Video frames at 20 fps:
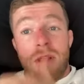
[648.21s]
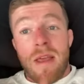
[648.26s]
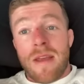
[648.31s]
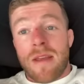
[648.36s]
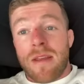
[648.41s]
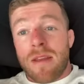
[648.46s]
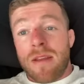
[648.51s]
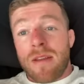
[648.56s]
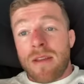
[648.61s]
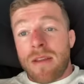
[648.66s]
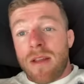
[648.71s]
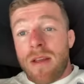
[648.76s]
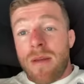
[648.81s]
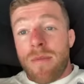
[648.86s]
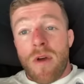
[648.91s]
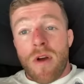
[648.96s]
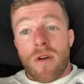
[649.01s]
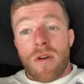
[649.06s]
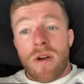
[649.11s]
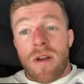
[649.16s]
Like, I'm
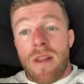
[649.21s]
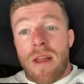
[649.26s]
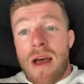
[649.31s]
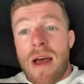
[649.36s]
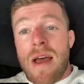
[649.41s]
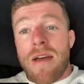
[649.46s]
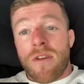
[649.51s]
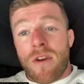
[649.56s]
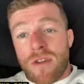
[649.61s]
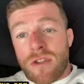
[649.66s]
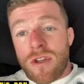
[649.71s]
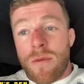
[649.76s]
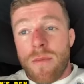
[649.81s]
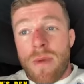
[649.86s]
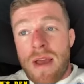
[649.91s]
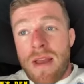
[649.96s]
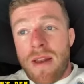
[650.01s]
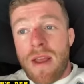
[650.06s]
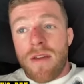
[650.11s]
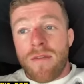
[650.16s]
not going to lie, i some
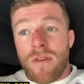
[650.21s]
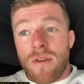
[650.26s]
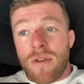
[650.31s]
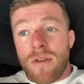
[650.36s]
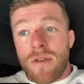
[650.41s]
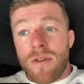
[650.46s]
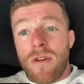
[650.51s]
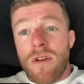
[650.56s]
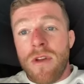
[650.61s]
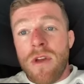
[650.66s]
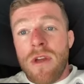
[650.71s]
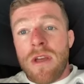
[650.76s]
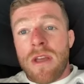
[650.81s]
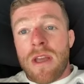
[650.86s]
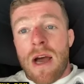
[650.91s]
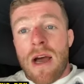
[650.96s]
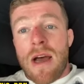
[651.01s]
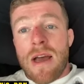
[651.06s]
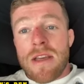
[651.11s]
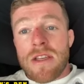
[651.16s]
high level
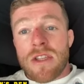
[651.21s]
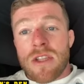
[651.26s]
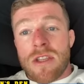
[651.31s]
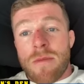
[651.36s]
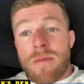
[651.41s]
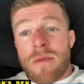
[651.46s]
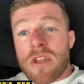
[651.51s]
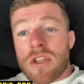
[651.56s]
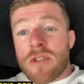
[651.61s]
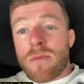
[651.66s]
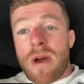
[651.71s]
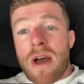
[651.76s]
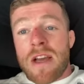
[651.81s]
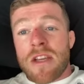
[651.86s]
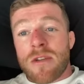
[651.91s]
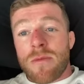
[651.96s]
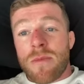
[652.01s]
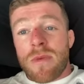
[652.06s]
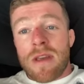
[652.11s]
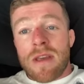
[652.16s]
guys and they've been
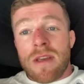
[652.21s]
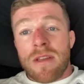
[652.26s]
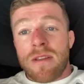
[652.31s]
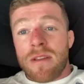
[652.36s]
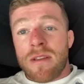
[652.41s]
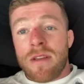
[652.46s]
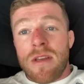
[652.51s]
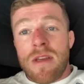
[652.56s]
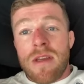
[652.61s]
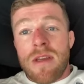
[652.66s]
smashing me. And,